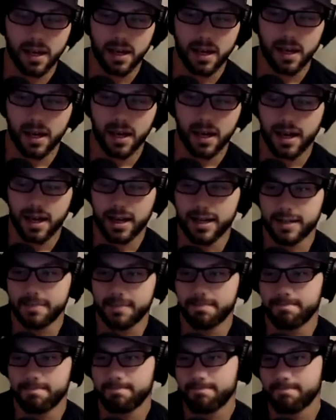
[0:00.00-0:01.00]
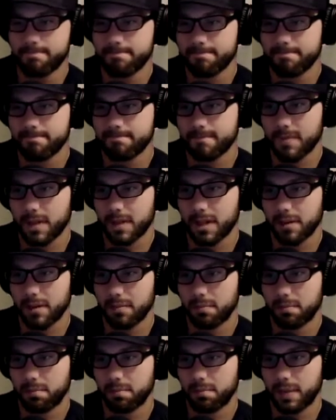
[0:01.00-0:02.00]
But
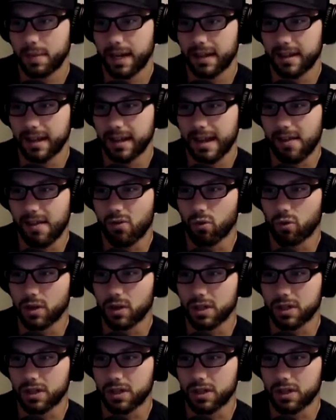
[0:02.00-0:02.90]
I think everyone